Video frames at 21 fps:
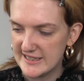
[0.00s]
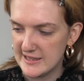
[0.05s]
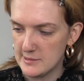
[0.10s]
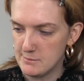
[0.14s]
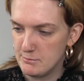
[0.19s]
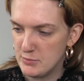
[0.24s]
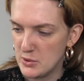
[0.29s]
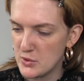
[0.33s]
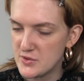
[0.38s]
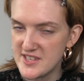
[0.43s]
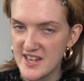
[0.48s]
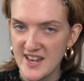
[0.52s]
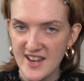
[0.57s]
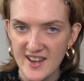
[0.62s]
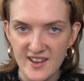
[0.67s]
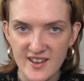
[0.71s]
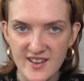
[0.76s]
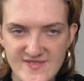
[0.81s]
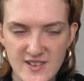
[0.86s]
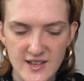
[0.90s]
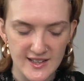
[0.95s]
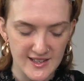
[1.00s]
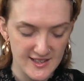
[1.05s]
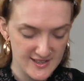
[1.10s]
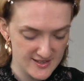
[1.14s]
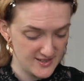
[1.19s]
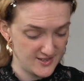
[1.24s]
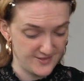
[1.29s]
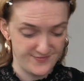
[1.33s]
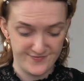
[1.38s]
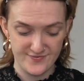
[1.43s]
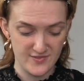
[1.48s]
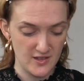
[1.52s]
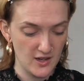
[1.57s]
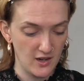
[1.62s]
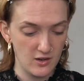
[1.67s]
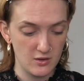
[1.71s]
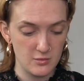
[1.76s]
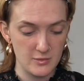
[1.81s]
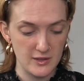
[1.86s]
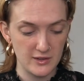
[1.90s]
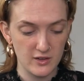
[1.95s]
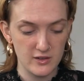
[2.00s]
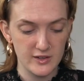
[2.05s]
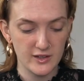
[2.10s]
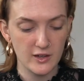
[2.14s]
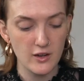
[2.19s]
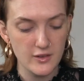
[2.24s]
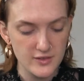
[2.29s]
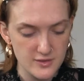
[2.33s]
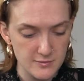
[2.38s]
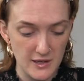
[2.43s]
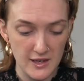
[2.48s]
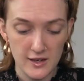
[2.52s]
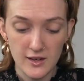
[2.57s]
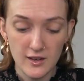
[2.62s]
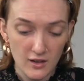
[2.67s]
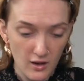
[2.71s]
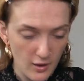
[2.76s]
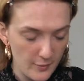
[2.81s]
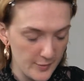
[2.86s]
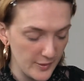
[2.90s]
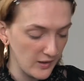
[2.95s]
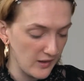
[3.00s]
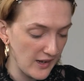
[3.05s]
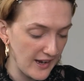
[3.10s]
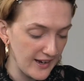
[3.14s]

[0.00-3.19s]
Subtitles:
beauty is, oh my god, it cost me an arm and a leg,